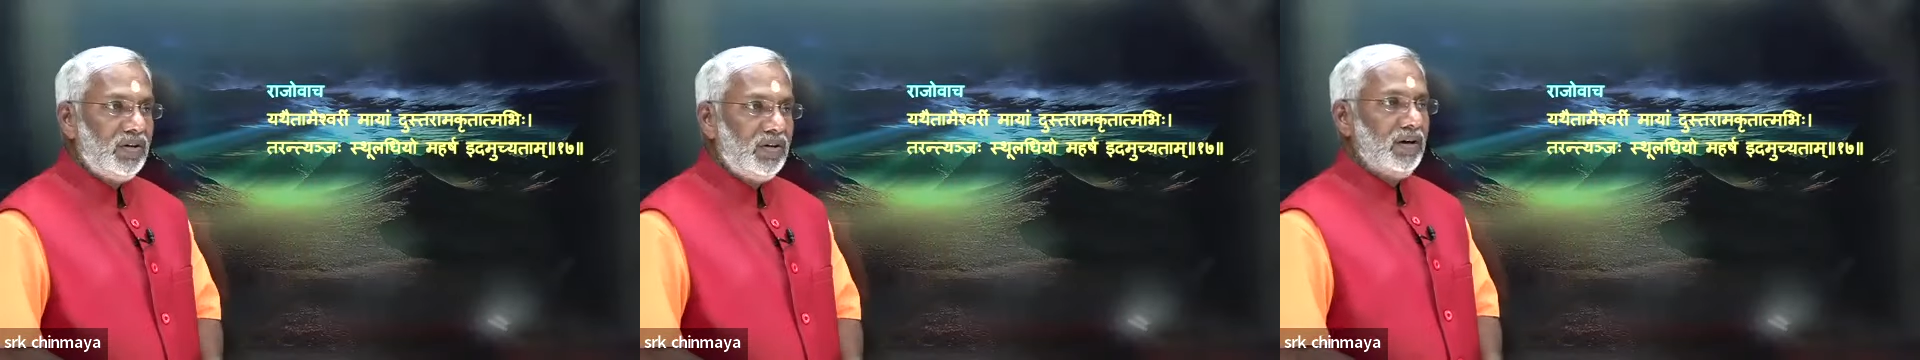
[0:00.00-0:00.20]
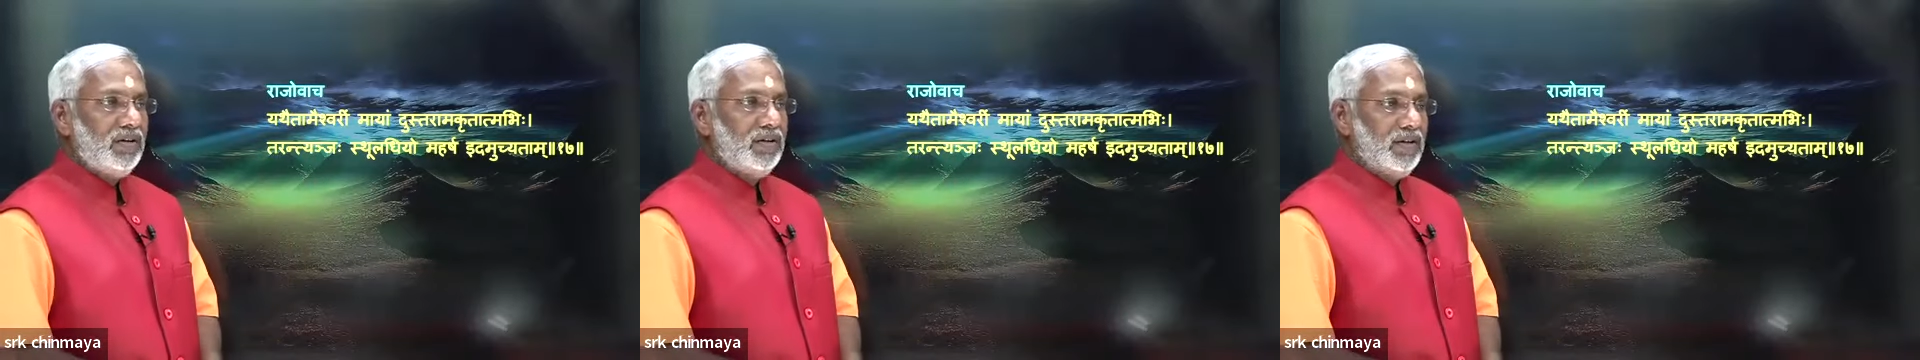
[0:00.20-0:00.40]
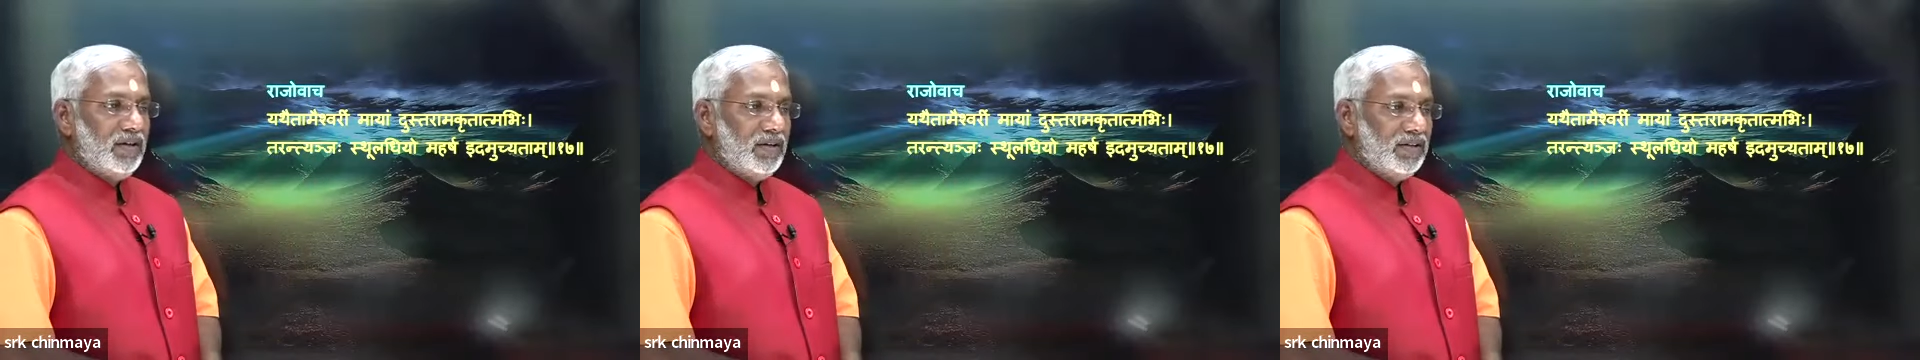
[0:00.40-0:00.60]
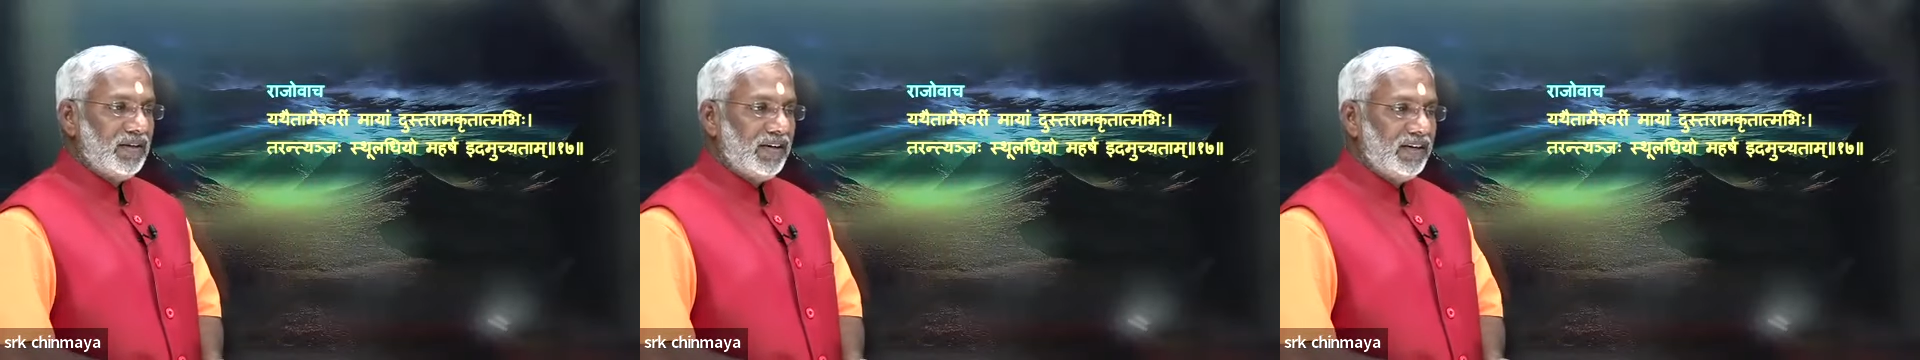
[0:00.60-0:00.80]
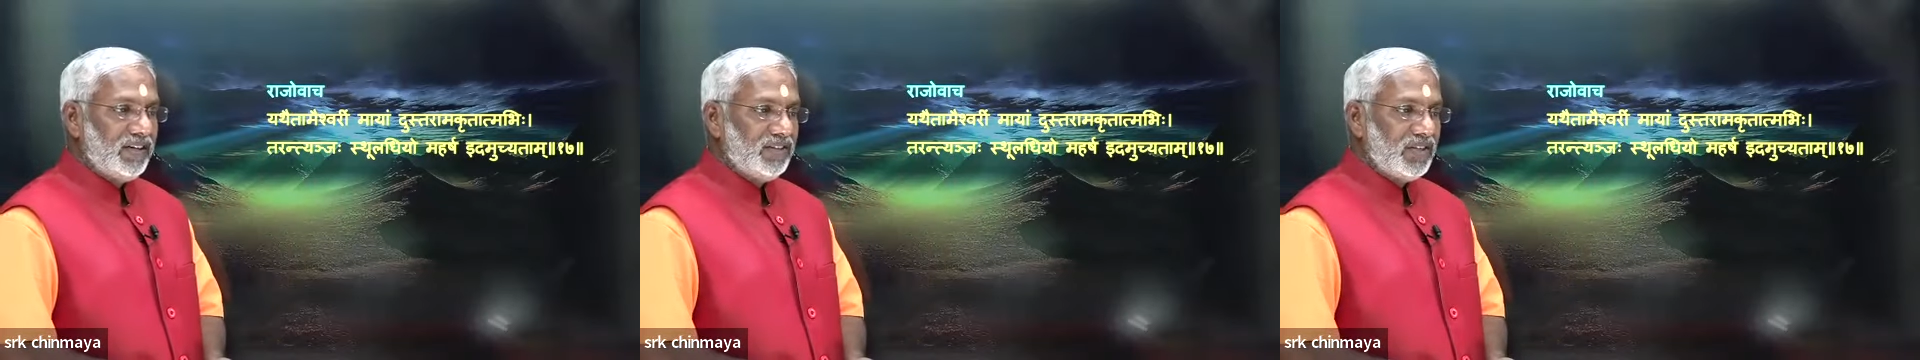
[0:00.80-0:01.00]

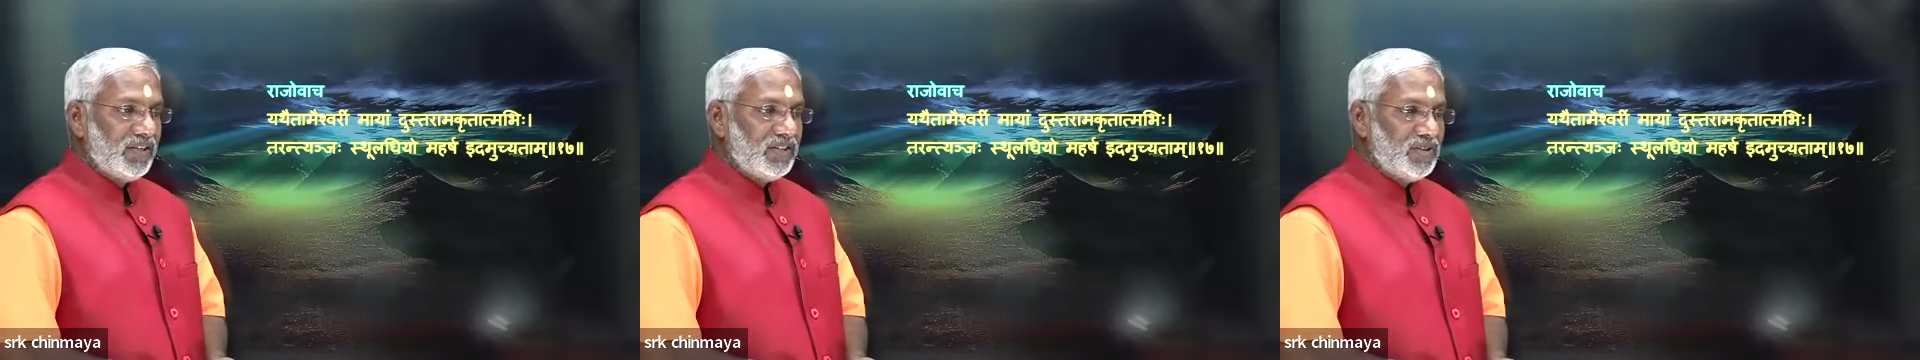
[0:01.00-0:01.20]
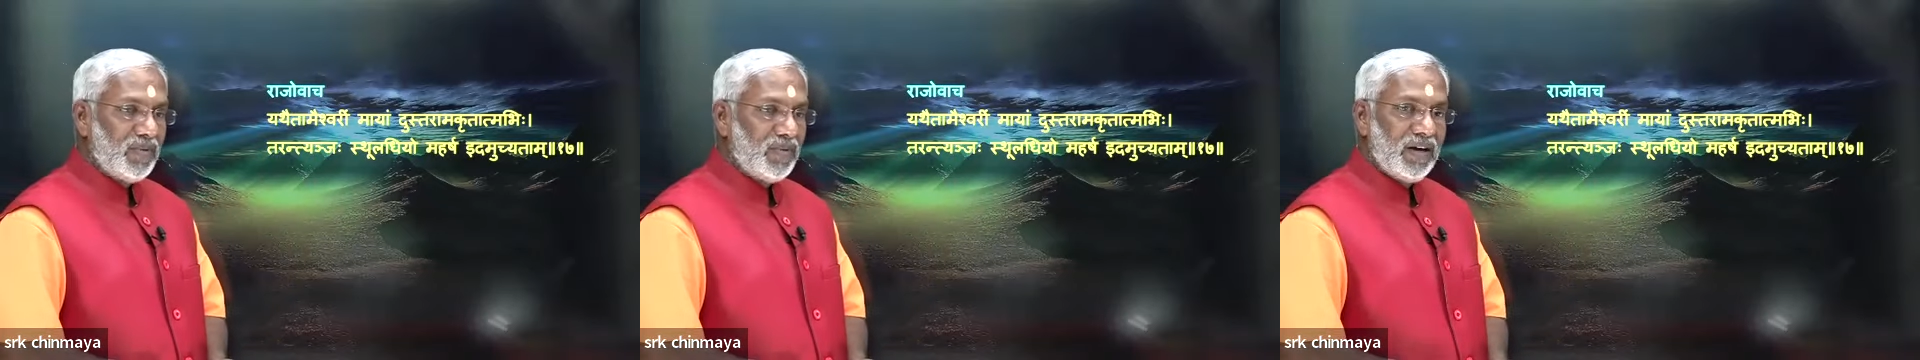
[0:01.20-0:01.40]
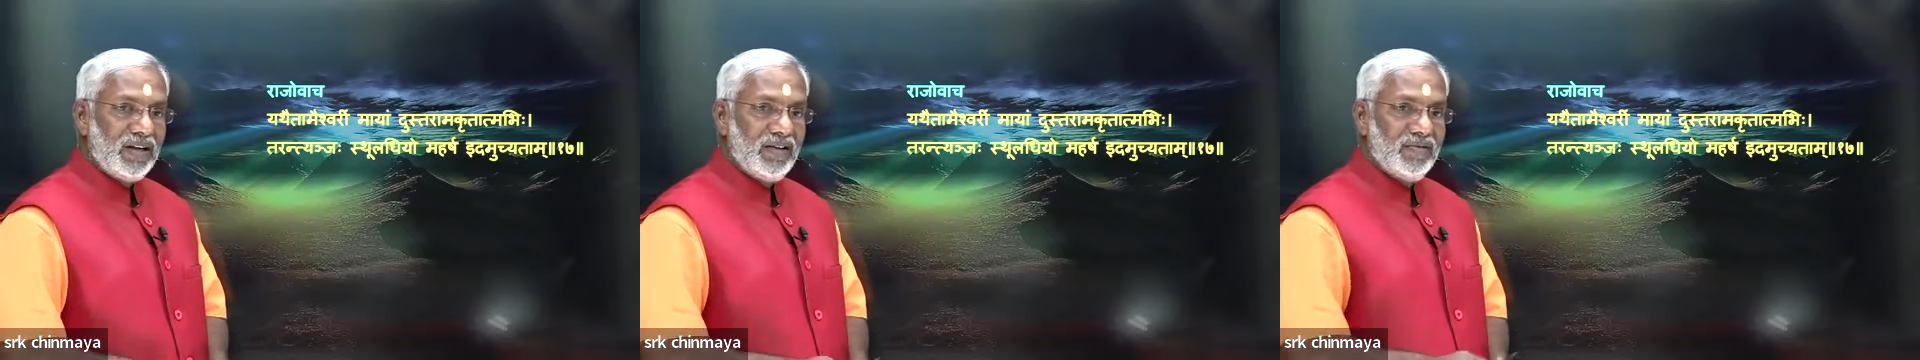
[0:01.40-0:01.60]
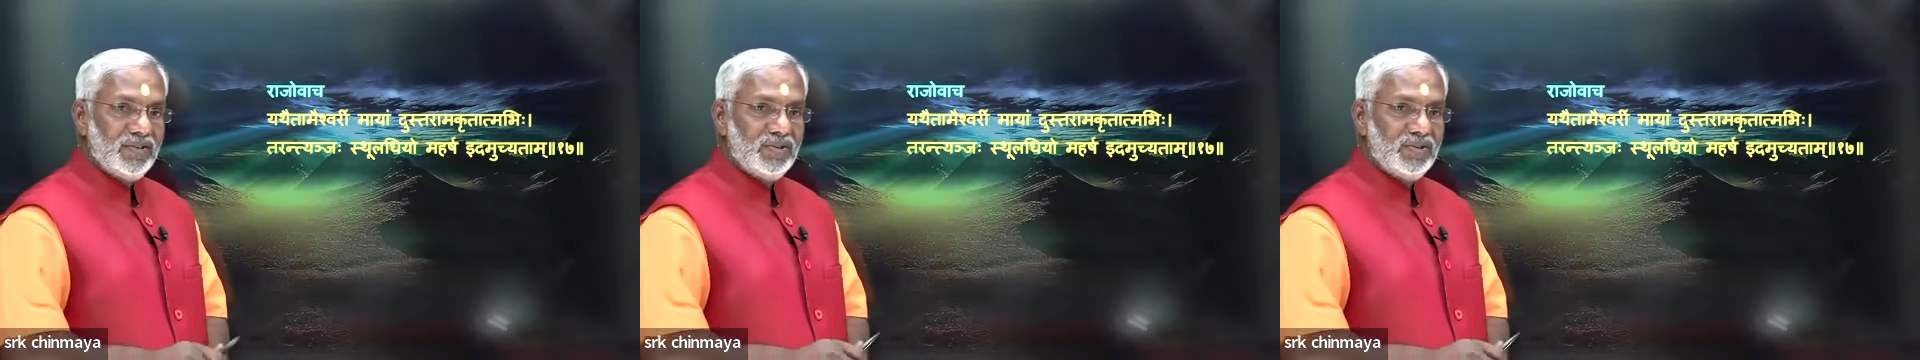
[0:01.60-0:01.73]
not criticize Maya.